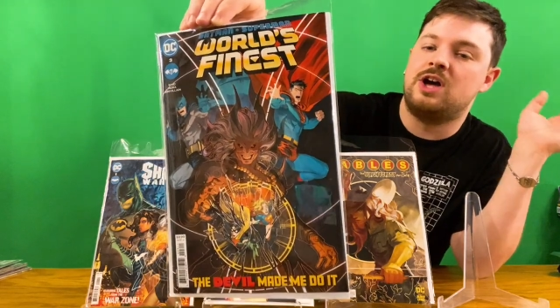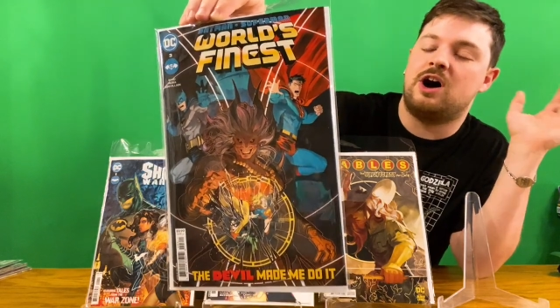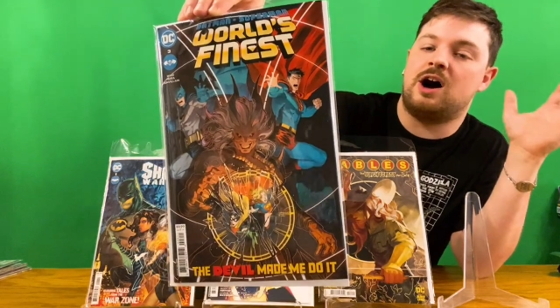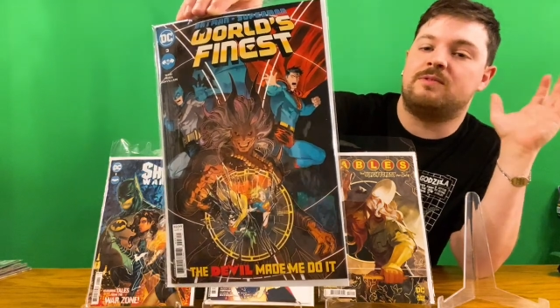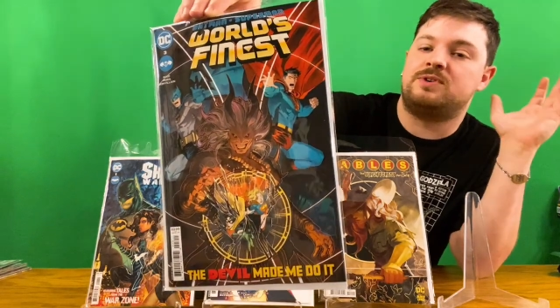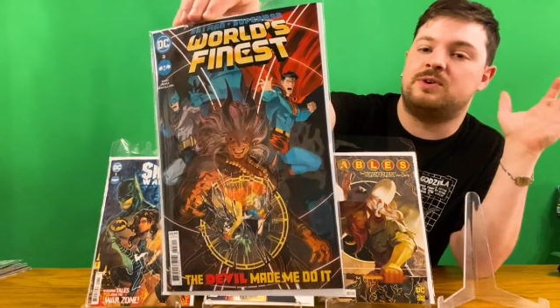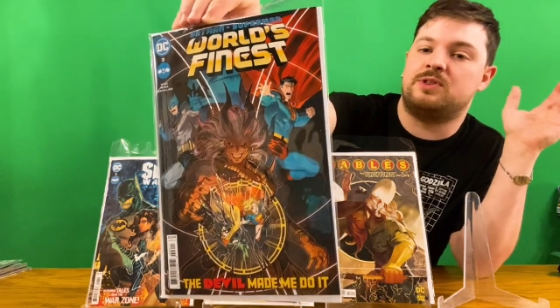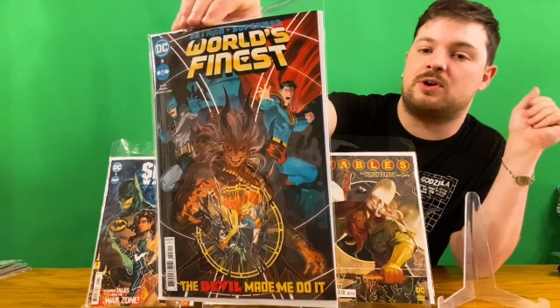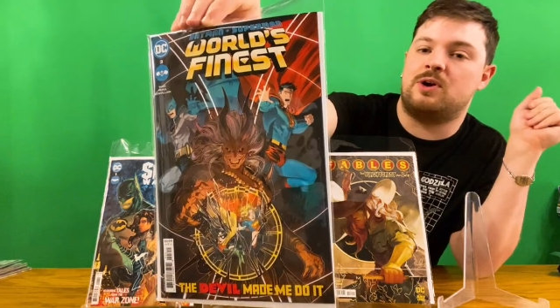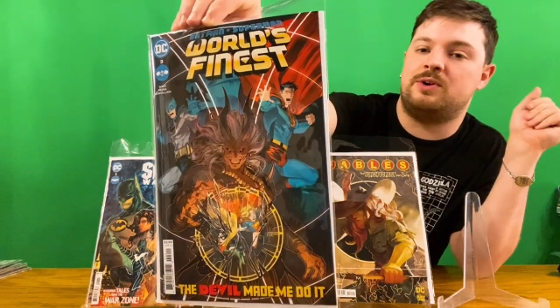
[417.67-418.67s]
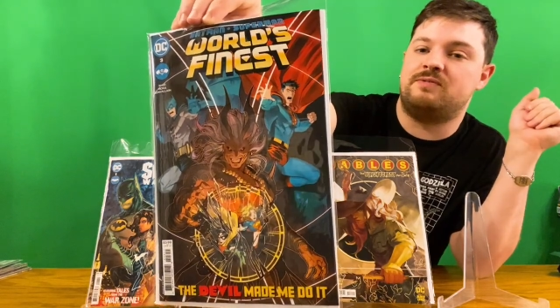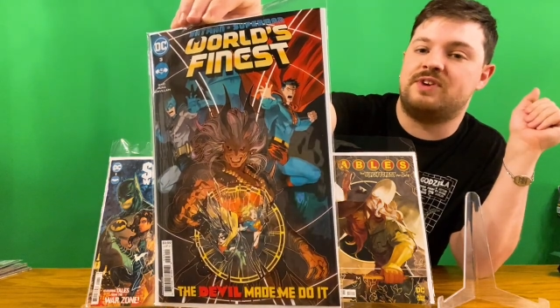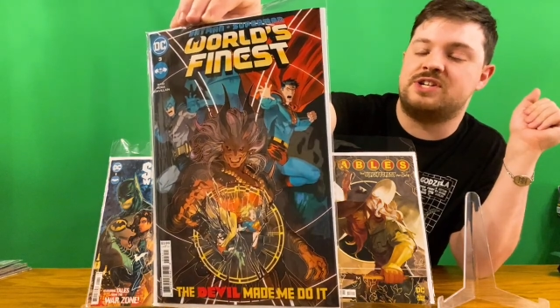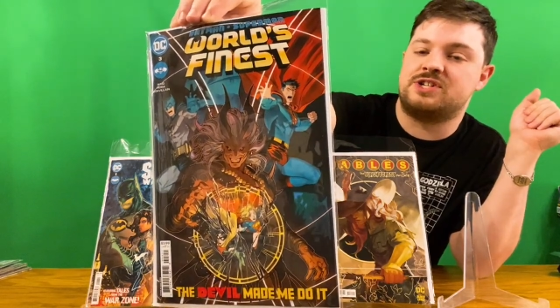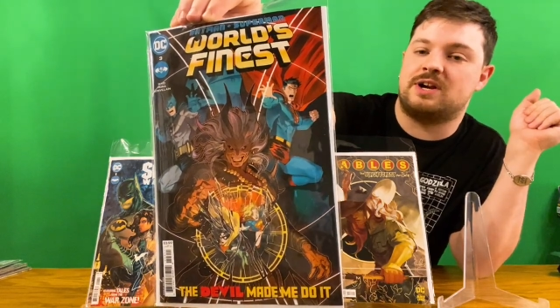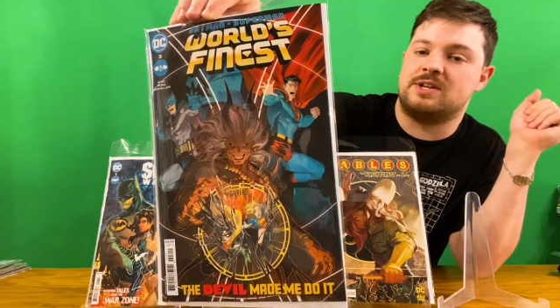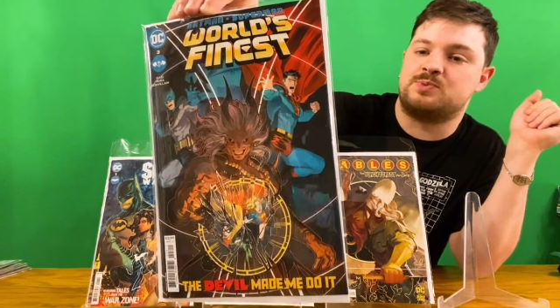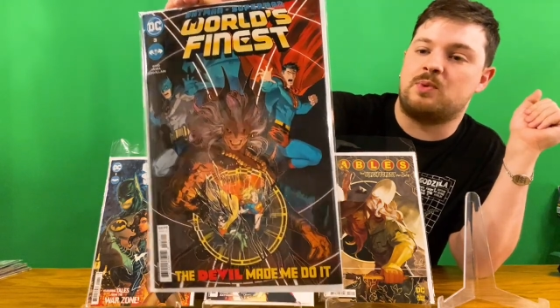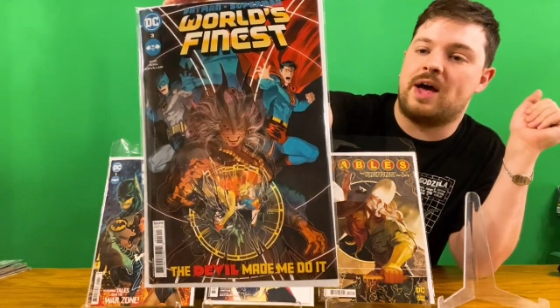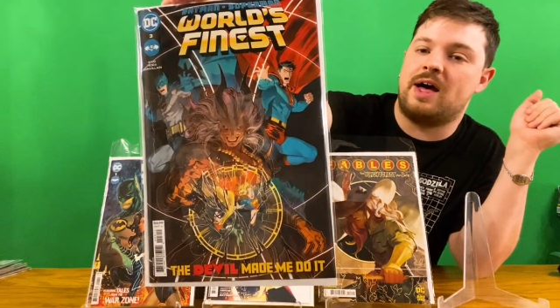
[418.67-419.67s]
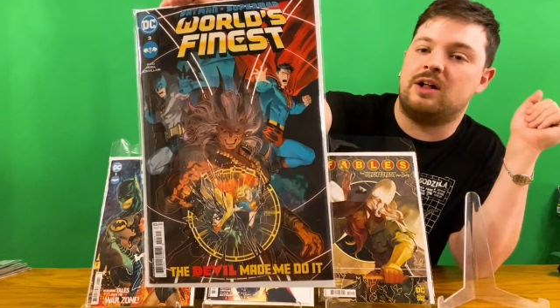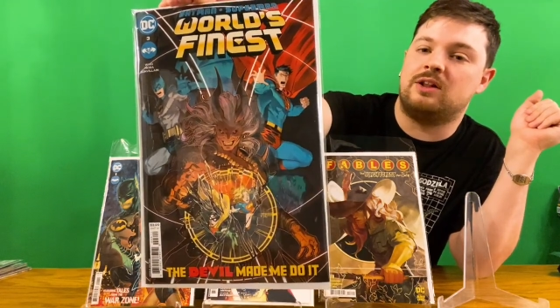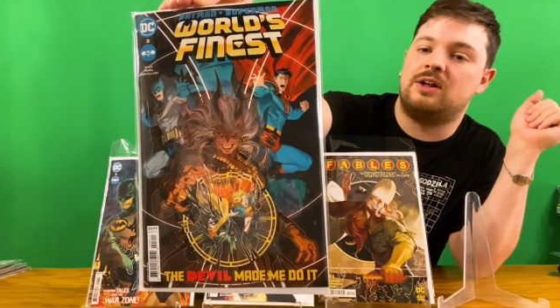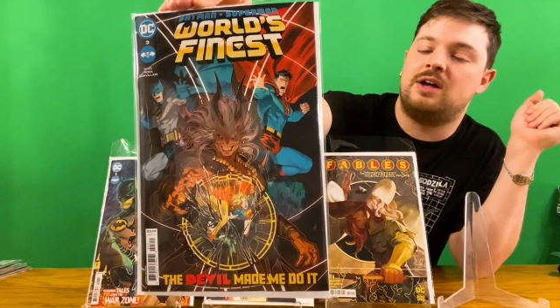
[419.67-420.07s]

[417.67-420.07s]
off doing their own adventure as well.